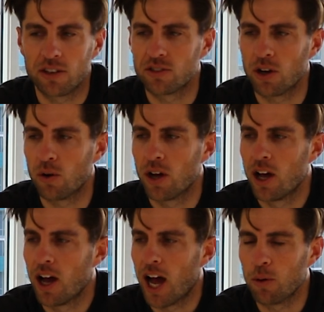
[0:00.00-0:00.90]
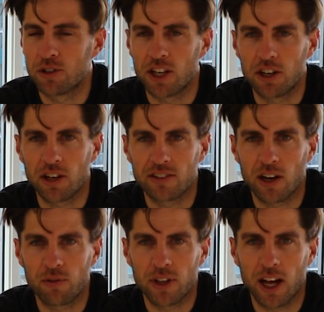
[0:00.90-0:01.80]
So I will take you guys
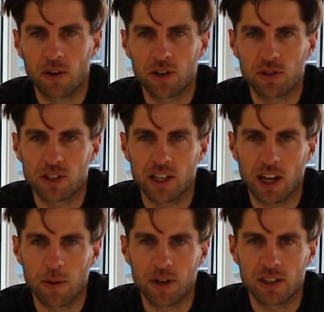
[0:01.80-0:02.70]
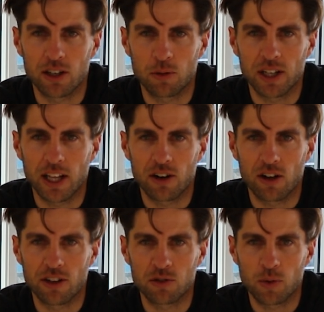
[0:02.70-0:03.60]
out for that. You'll see it coming a little bit later
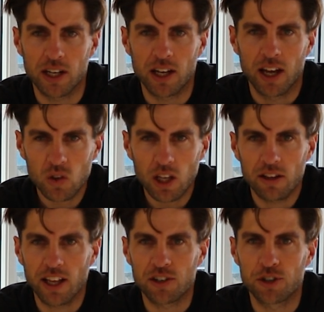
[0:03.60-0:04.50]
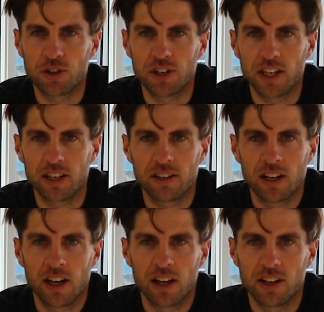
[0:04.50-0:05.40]
on this week. Thanks for tuning in.
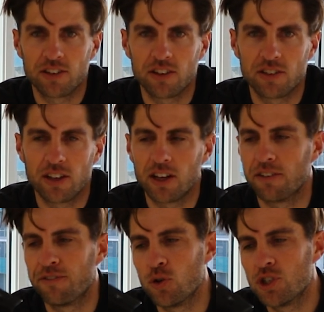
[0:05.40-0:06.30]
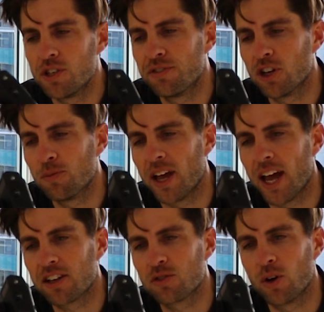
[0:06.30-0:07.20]
This is the Fujifilm
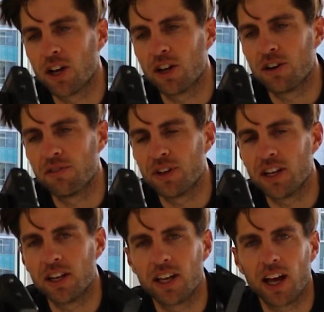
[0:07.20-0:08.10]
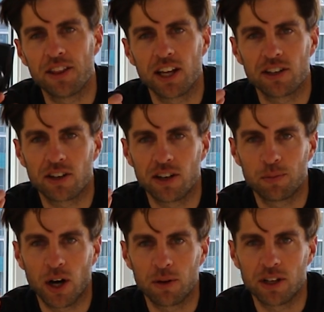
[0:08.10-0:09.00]
x100V. I think it's gonna
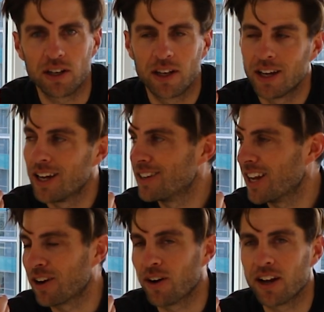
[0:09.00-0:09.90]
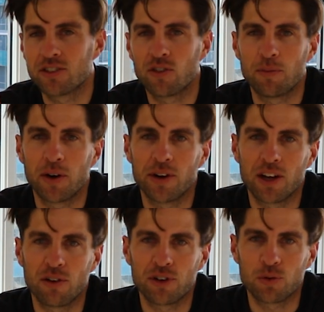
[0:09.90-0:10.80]
probably take ranks over my
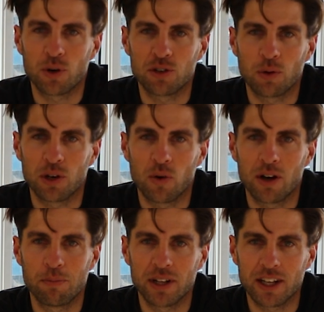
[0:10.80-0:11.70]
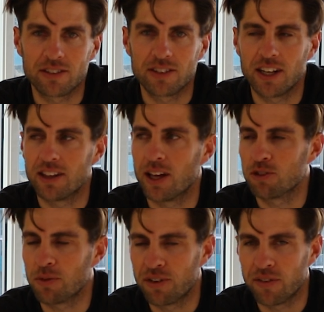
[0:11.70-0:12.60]
Ricoh for 2021, but let's see. That
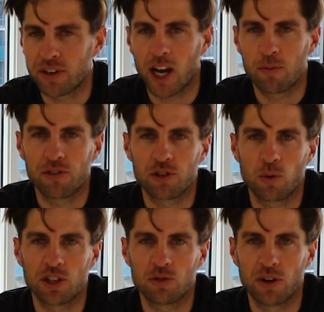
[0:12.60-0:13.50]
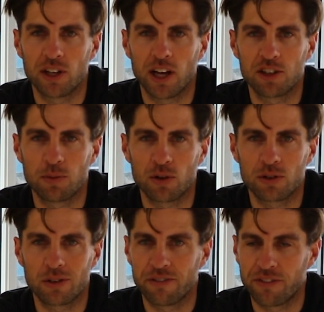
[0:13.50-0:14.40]
was my favorite camera for 2020. I
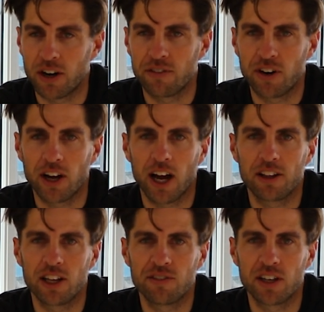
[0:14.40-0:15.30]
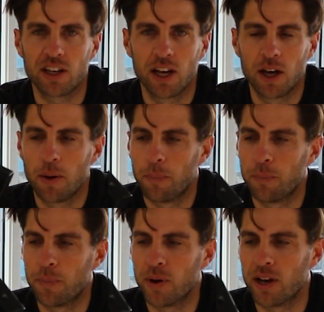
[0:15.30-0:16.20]
spoke very, very highly of it.
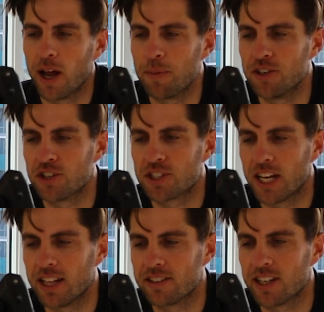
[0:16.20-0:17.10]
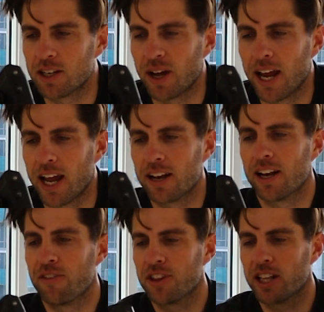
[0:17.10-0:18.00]
But I mean, just getting this thing in my hand
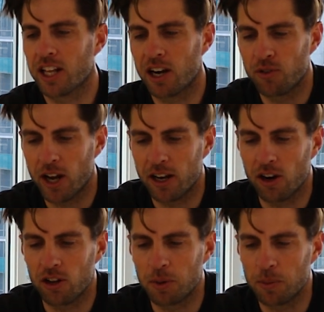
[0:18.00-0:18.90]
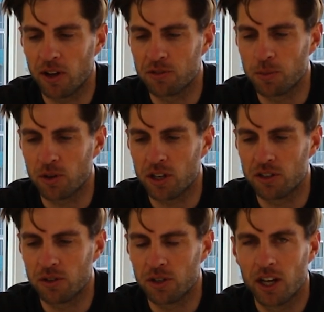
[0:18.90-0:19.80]
and everything that I've read and all the people I've spoken
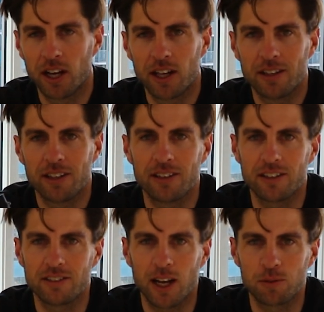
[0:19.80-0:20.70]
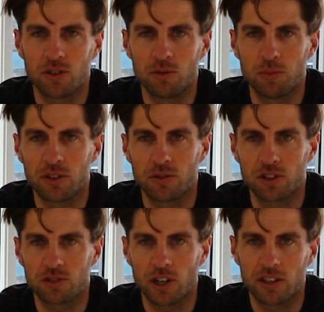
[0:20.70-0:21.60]
to, this thing's an absolute beast for
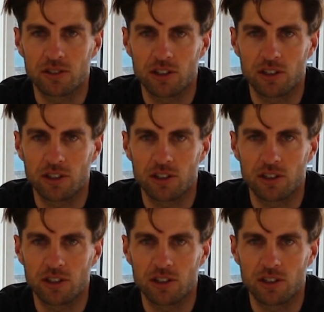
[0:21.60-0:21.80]
the street.